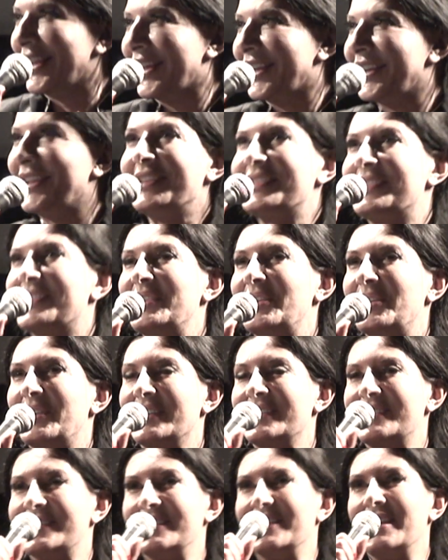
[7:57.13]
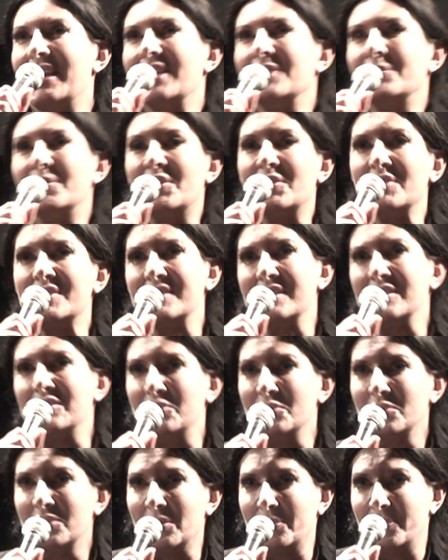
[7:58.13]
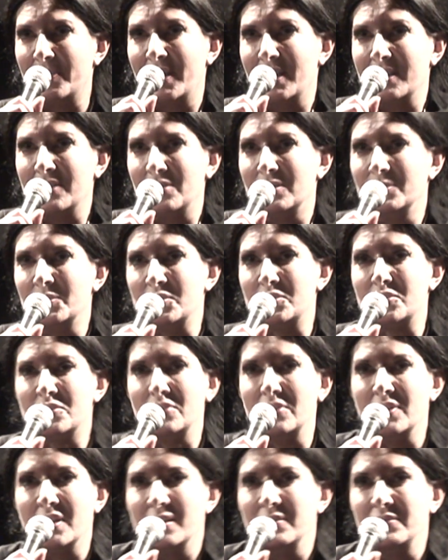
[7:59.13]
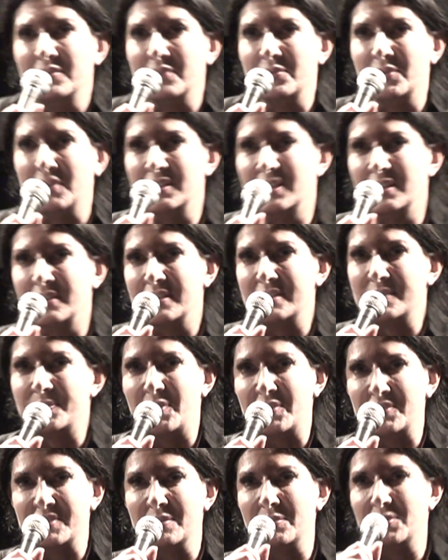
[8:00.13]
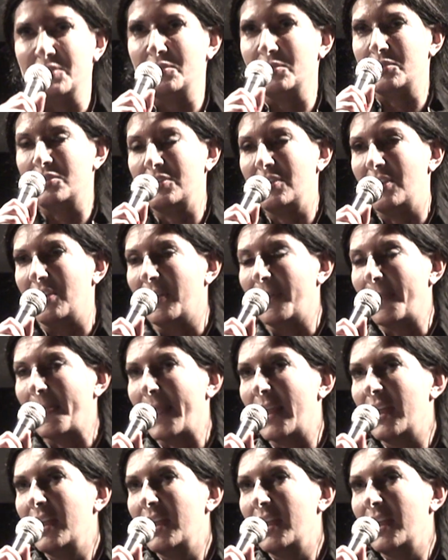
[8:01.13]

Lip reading: Let's go and see. And because in Europe, I almost show everywhere that is possible show.